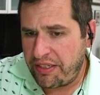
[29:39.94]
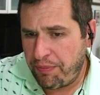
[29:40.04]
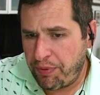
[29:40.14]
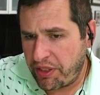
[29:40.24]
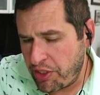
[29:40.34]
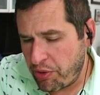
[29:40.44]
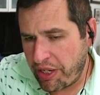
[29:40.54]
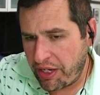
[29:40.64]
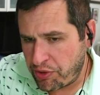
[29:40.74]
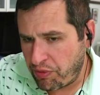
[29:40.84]
Typically, you
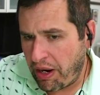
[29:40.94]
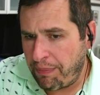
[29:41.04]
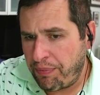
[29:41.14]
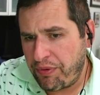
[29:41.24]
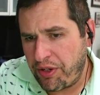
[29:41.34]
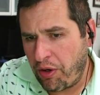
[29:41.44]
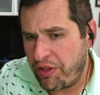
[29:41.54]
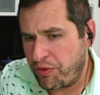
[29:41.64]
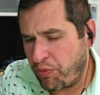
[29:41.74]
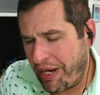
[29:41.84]
get a drop. You know,
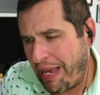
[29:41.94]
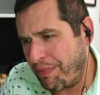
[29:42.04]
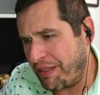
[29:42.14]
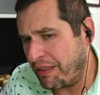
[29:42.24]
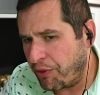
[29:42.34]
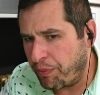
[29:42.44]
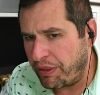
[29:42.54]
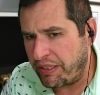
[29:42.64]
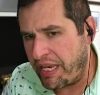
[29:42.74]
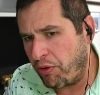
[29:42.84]
this one happened a little
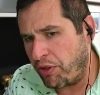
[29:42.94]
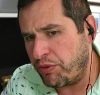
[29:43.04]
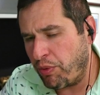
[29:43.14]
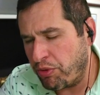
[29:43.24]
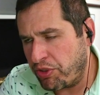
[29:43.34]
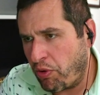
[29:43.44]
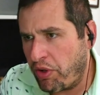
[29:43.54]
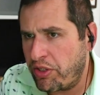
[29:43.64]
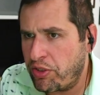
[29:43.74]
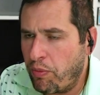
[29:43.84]
bit later because we were
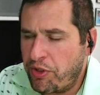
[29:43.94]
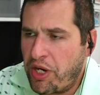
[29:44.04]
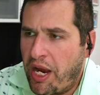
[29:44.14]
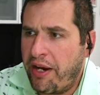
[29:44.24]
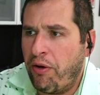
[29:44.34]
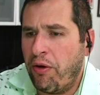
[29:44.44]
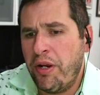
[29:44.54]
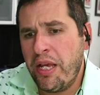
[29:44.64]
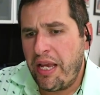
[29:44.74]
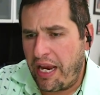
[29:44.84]
starting so much higher.
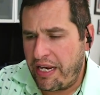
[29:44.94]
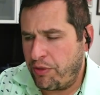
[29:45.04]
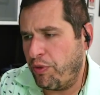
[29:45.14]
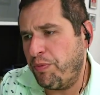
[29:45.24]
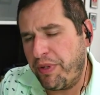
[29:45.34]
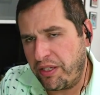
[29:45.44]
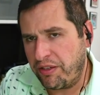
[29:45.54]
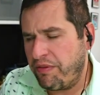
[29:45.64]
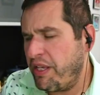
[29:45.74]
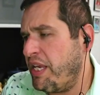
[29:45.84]
And this was
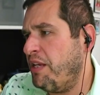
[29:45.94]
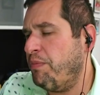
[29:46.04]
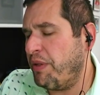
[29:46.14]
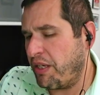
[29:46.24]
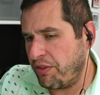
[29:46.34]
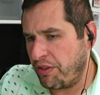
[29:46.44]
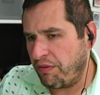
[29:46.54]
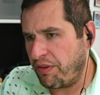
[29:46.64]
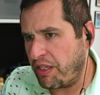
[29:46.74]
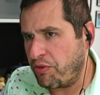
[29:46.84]
because of Eid, because
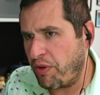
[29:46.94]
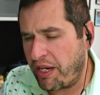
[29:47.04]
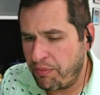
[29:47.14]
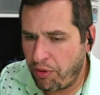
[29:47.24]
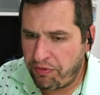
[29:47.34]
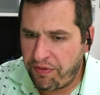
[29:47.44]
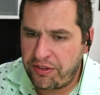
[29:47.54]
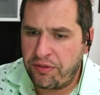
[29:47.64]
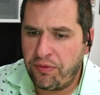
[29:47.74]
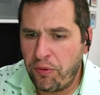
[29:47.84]
of the Dragon Boat
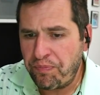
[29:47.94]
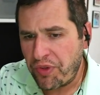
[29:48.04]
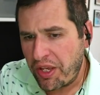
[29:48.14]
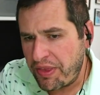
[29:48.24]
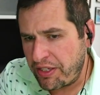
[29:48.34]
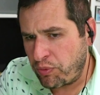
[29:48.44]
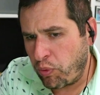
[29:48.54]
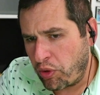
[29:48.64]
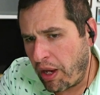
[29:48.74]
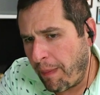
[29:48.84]
Festival. This
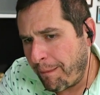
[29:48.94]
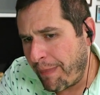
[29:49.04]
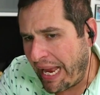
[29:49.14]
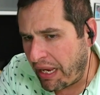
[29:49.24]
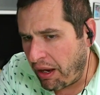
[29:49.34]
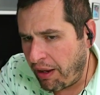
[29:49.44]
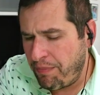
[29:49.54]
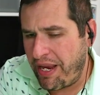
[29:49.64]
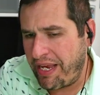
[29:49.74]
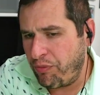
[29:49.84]
will come back
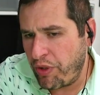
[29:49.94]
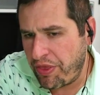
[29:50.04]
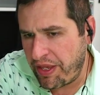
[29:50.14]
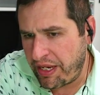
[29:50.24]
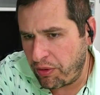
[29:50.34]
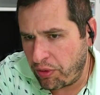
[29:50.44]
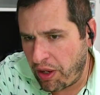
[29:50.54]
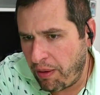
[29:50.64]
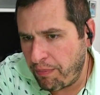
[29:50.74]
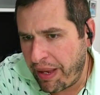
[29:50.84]
up, and we think it'll
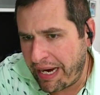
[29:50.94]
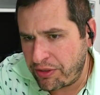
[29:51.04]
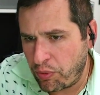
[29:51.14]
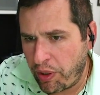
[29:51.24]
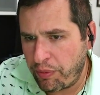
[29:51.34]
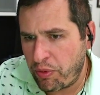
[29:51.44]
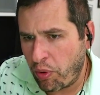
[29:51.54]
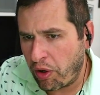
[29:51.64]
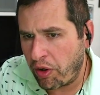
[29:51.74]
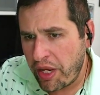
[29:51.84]
come back to where we
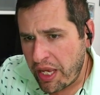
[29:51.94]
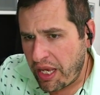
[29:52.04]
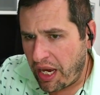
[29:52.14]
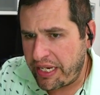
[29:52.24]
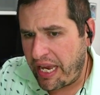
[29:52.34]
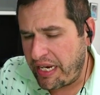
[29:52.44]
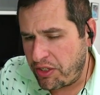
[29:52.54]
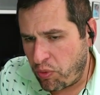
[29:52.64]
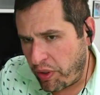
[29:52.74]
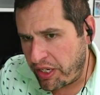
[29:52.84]
were again
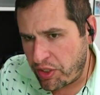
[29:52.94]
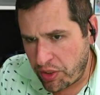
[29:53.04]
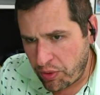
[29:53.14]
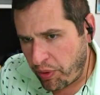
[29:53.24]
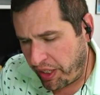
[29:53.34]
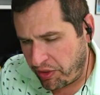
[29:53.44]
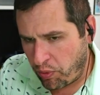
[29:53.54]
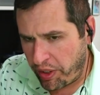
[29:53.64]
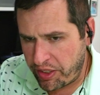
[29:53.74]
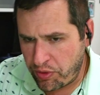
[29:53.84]
in 22 and
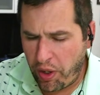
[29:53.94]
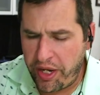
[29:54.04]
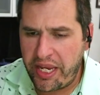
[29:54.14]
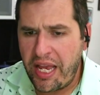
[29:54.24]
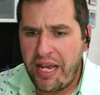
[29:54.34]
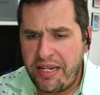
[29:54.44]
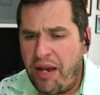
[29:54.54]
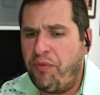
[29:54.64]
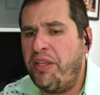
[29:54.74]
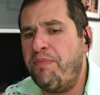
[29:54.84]
2020.
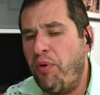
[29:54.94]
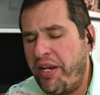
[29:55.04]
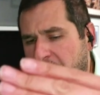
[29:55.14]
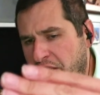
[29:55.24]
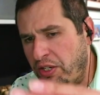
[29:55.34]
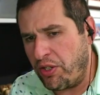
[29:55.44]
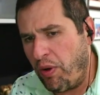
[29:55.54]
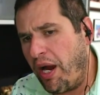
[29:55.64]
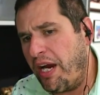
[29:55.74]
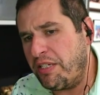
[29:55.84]
Not really breaking to
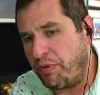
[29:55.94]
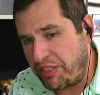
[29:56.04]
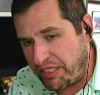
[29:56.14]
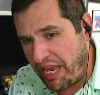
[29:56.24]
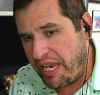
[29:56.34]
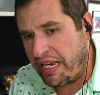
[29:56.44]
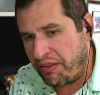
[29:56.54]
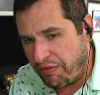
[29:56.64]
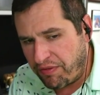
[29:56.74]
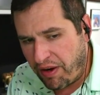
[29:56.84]
new highs, but staying
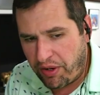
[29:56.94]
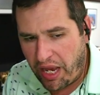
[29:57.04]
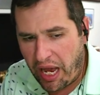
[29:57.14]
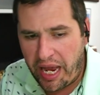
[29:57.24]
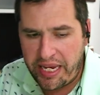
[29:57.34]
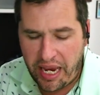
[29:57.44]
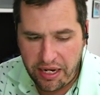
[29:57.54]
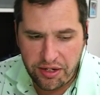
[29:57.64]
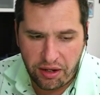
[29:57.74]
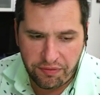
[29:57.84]
at the very high
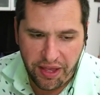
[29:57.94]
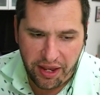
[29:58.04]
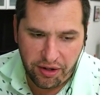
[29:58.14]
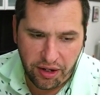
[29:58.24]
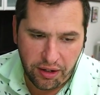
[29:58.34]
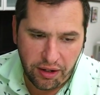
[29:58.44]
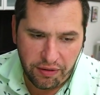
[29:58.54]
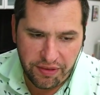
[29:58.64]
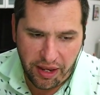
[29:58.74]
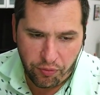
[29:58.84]
end of
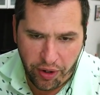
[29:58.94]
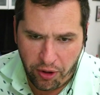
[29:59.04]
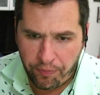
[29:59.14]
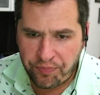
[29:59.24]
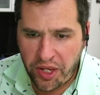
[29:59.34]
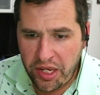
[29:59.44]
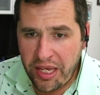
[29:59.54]
that realm.